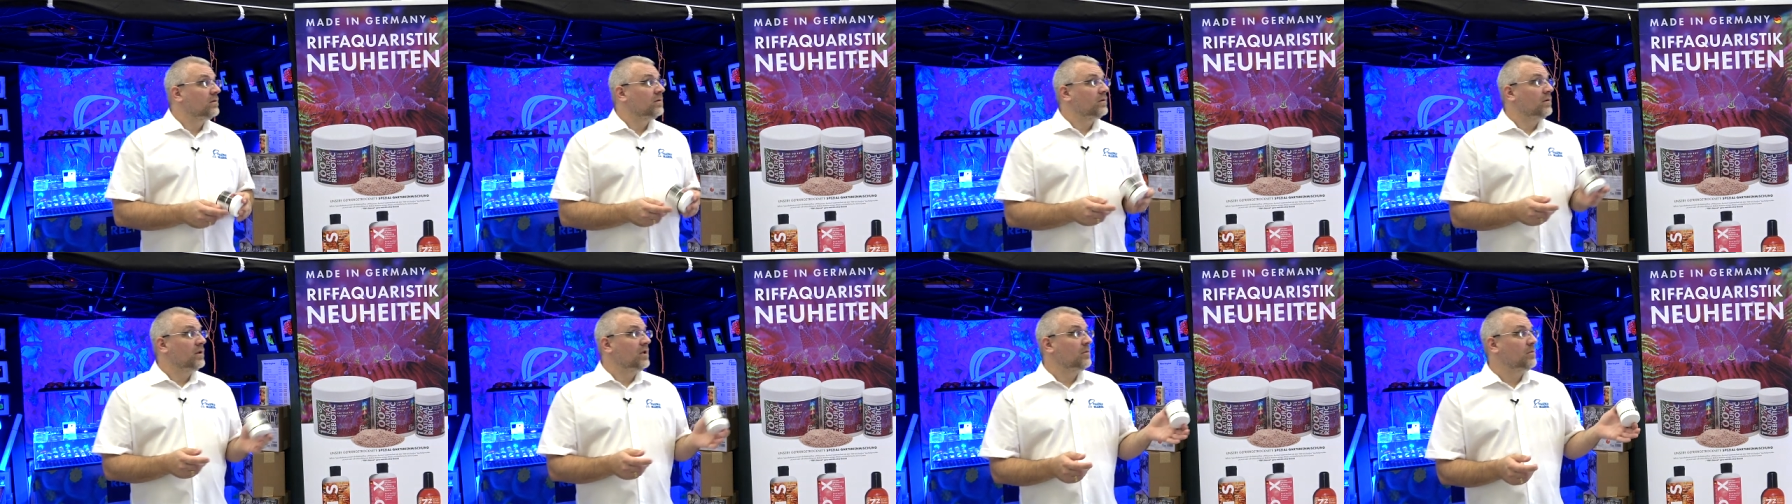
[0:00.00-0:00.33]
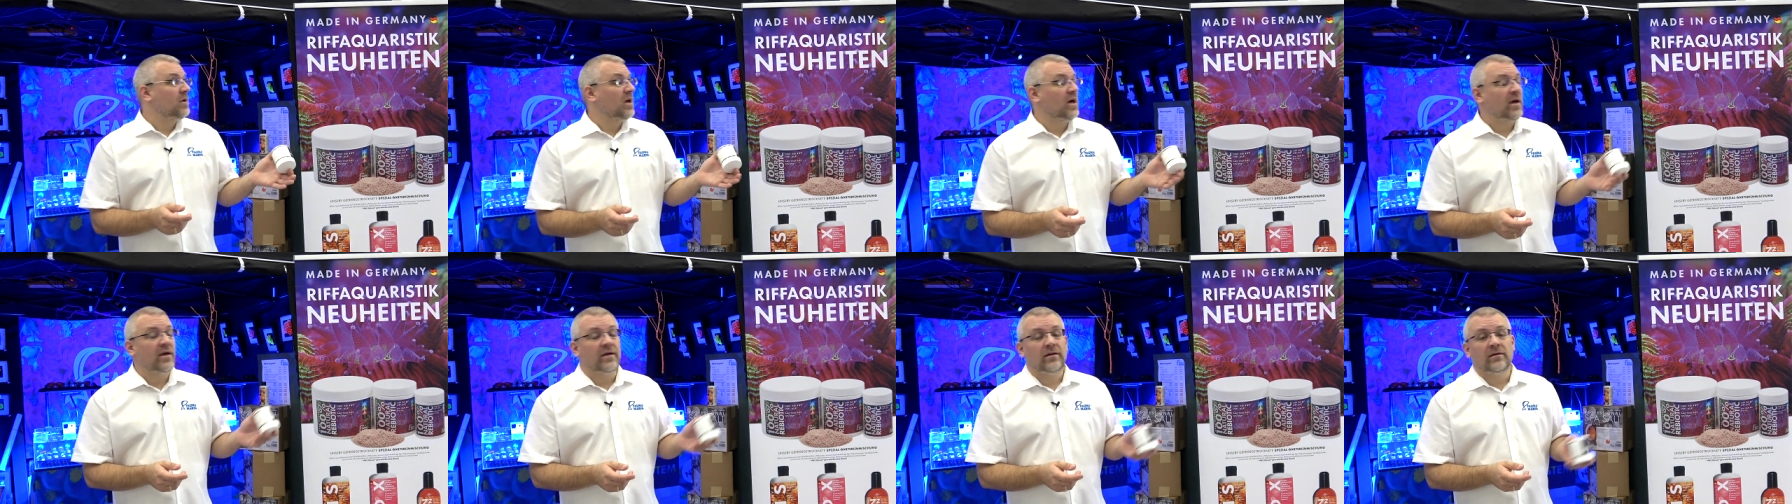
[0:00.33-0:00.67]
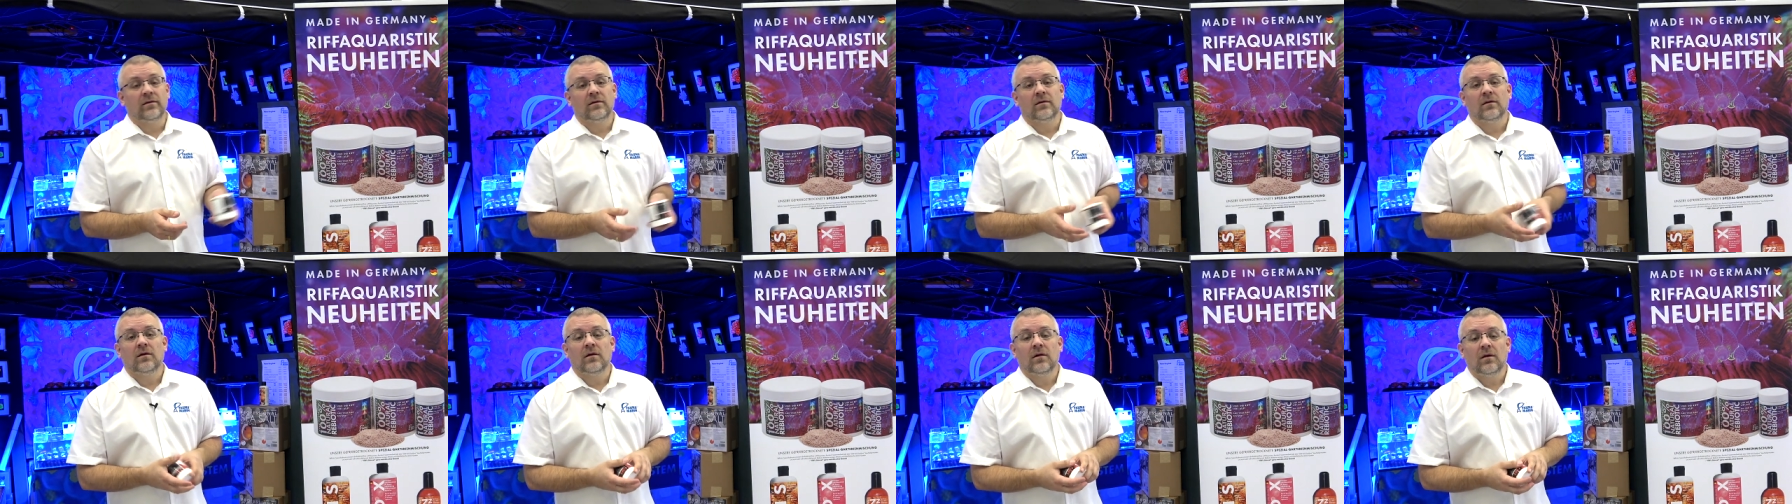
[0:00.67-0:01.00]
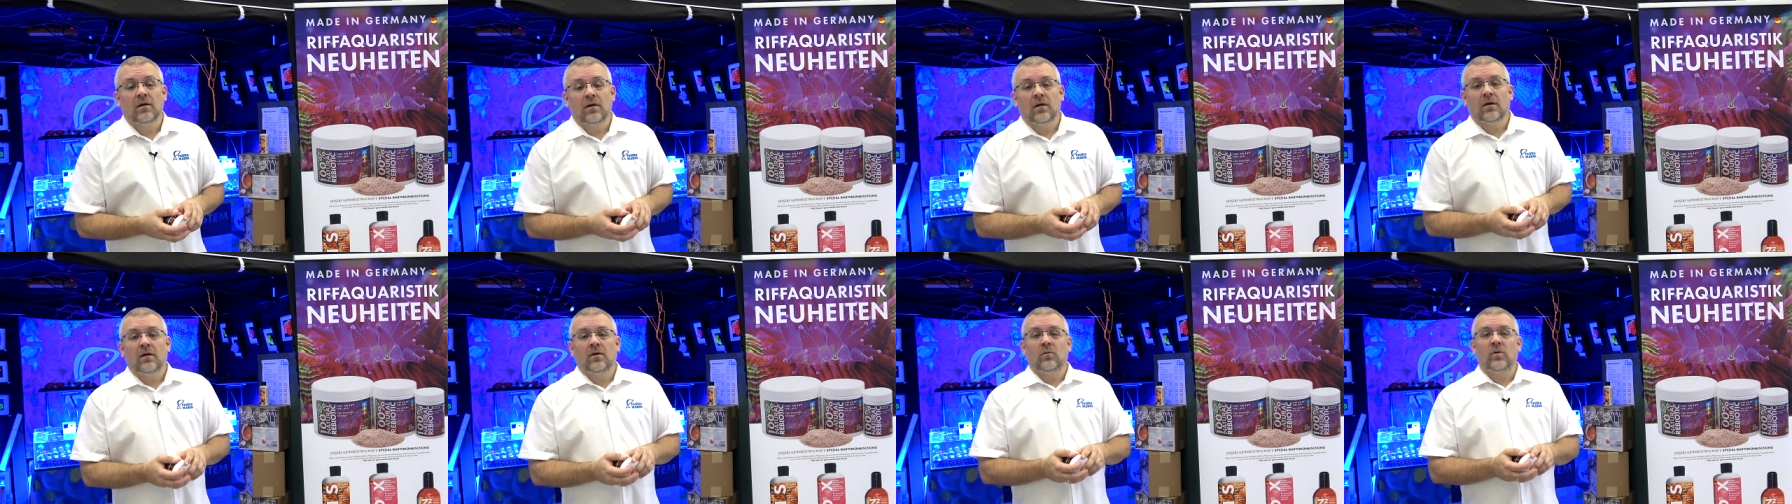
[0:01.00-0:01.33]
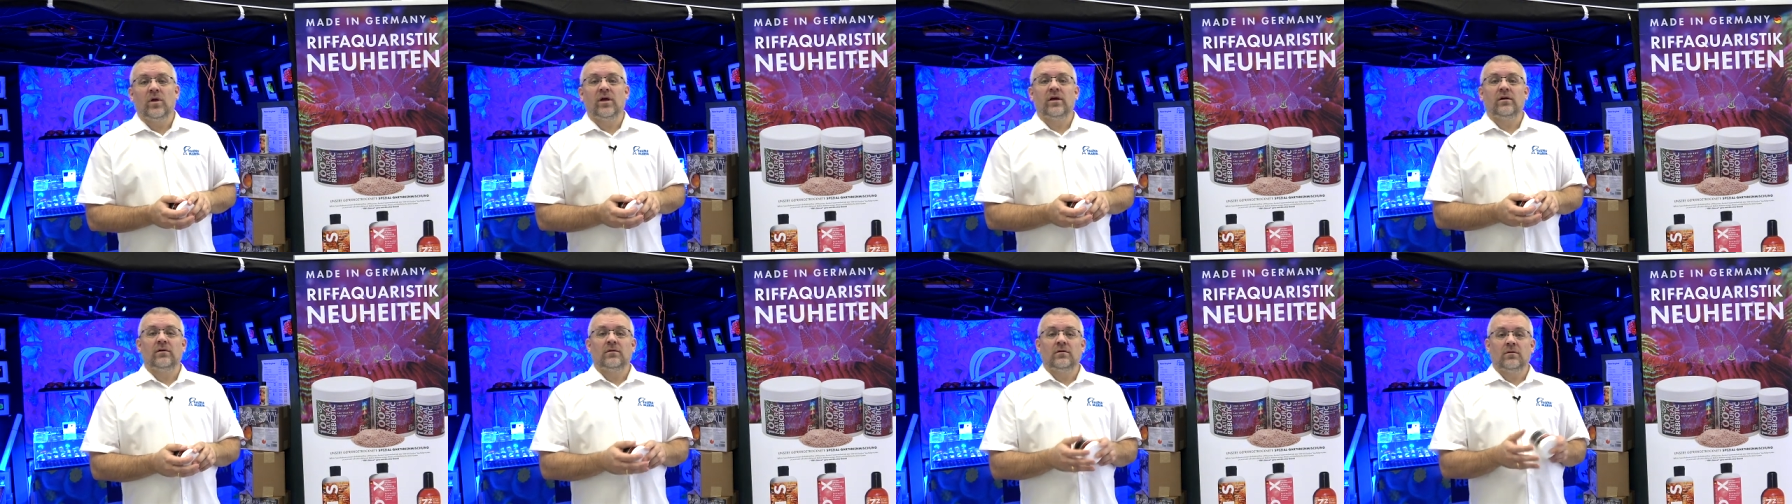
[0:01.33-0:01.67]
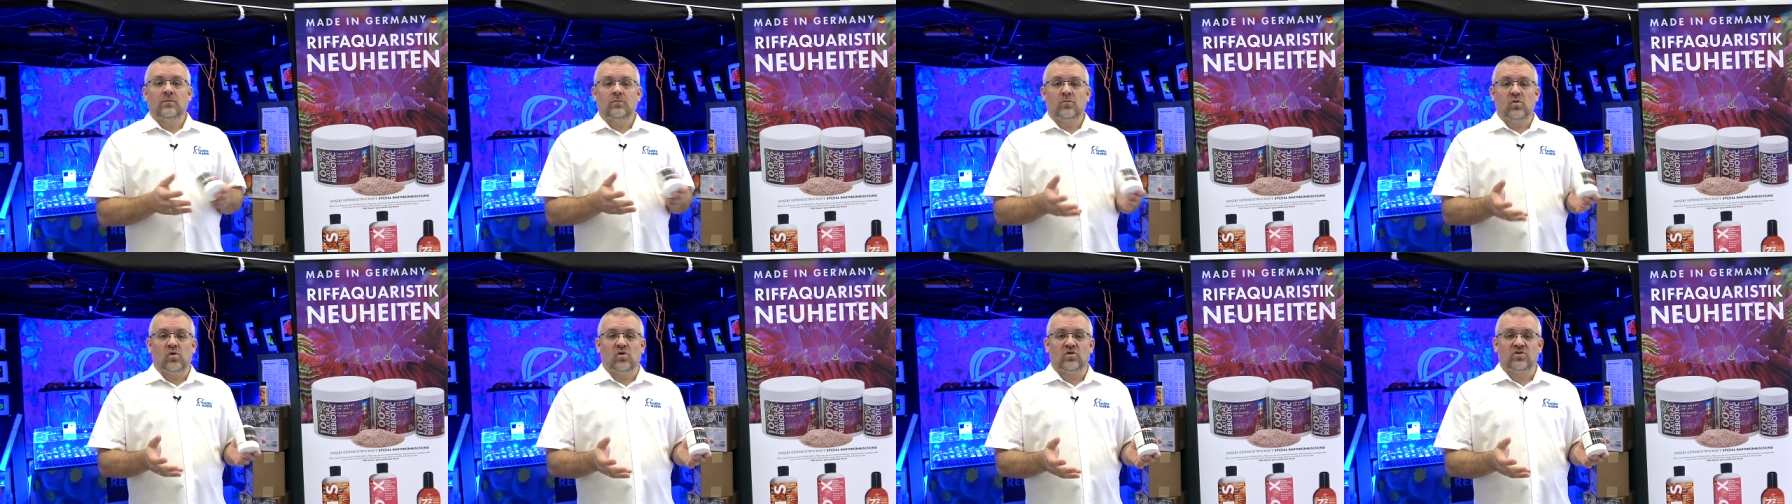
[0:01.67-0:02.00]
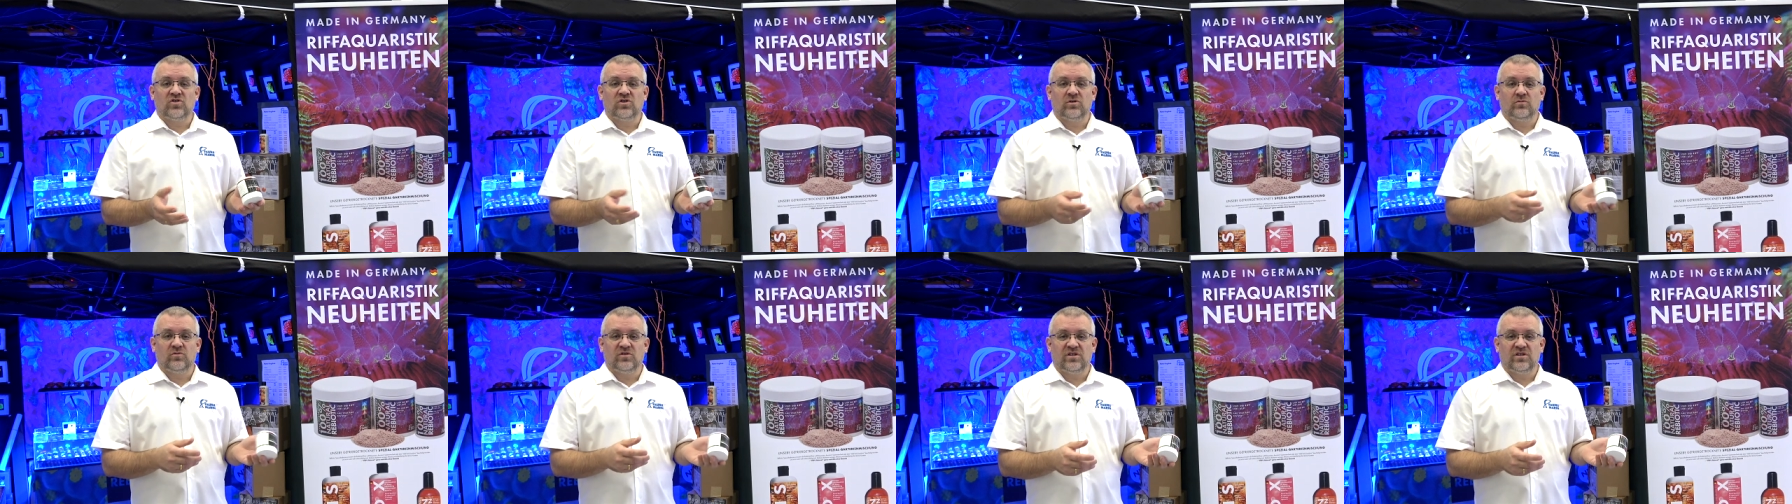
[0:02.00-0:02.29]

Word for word: nearby where Porsche,